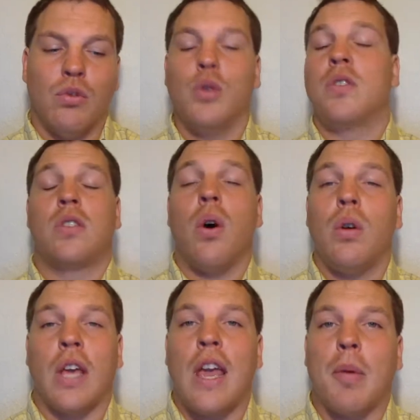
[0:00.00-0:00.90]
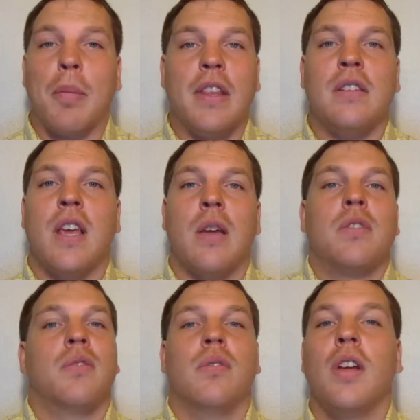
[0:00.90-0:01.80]
loses the whole game. I mean, these
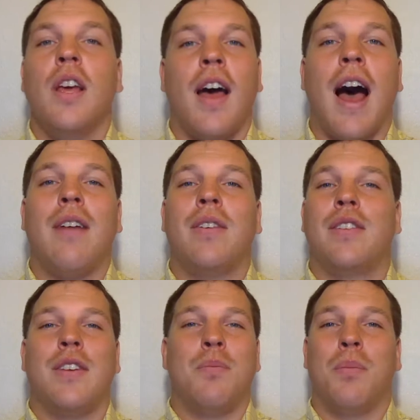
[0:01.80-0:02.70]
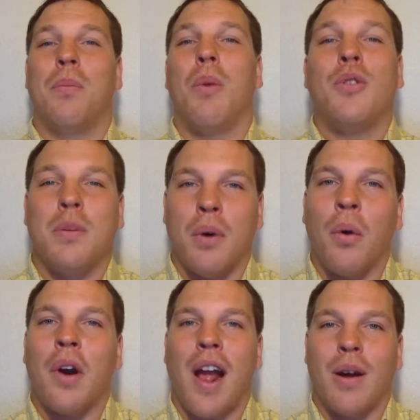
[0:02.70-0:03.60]
games are obviously
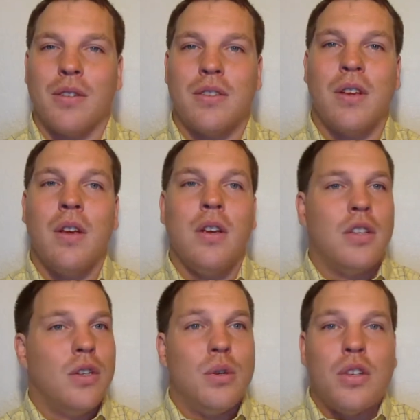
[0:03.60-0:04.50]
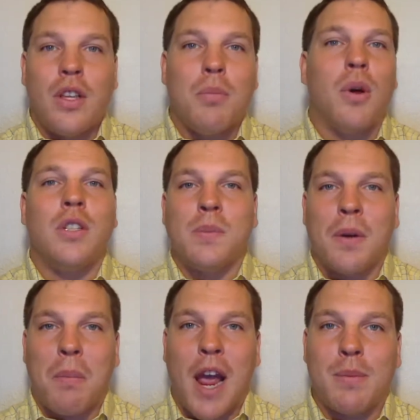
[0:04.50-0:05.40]
multiple rounds, usually
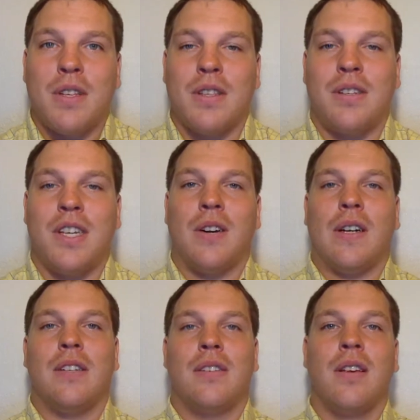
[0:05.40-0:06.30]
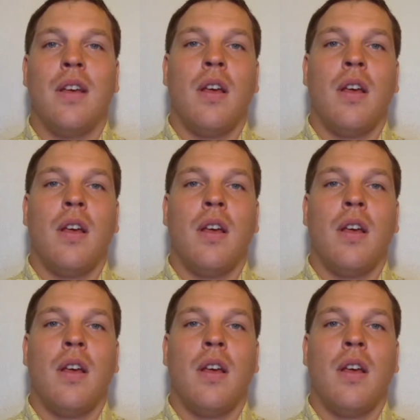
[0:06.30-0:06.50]
multiple maps in the series.